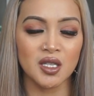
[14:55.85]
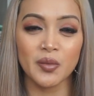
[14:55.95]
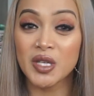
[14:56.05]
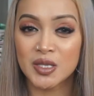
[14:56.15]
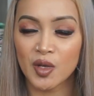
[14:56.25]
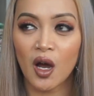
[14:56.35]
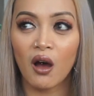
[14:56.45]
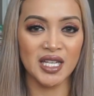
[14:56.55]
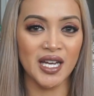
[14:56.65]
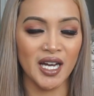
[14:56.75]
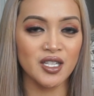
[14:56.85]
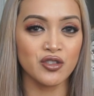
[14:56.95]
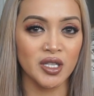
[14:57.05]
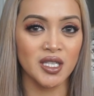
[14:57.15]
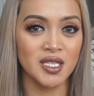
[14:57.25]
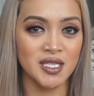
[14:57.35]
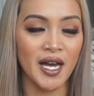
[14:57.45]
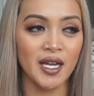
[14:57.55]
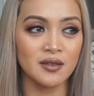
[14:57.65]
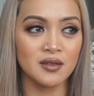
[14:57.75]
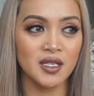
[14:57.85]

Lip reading: gonna piss me off. He had a drink in his hand.